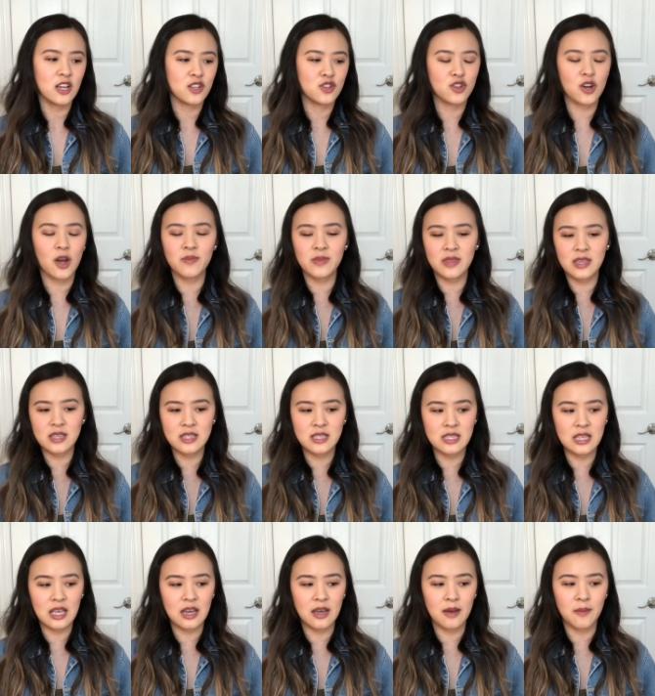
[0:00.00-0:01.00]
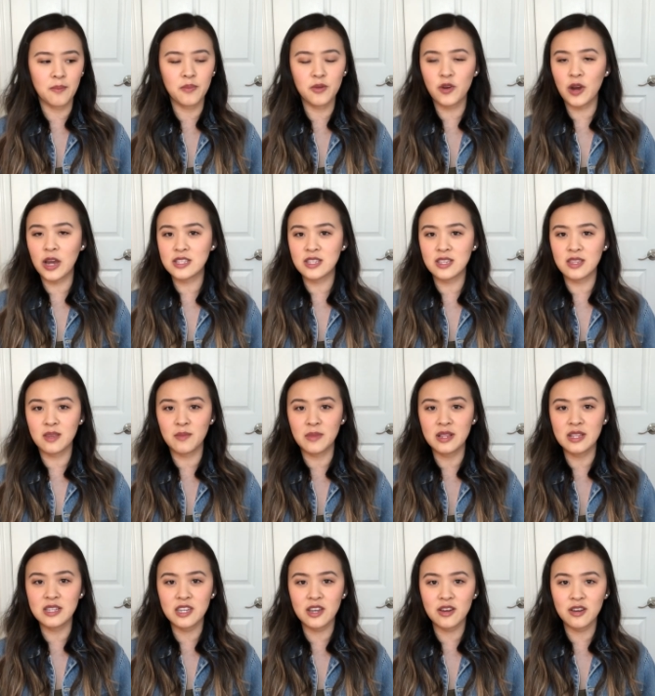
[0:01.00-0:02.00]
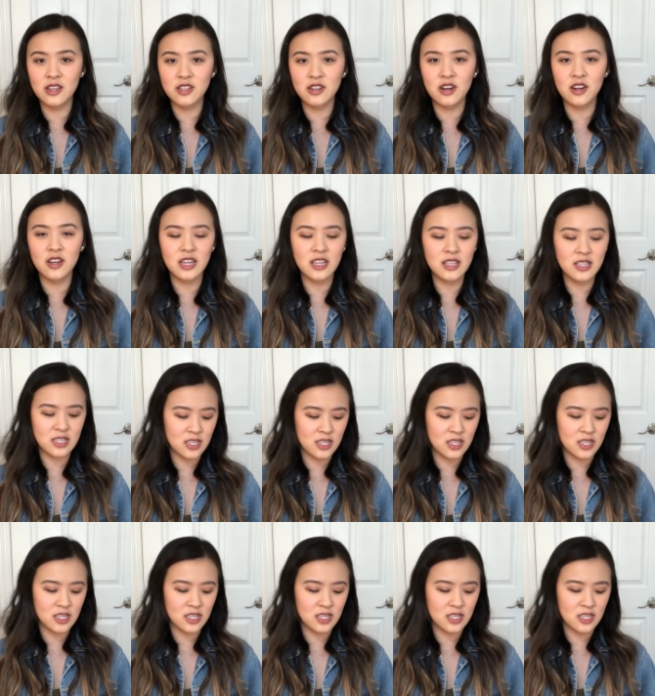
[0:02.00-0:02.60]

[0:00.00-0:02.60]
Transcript: drop these crates on the military targets.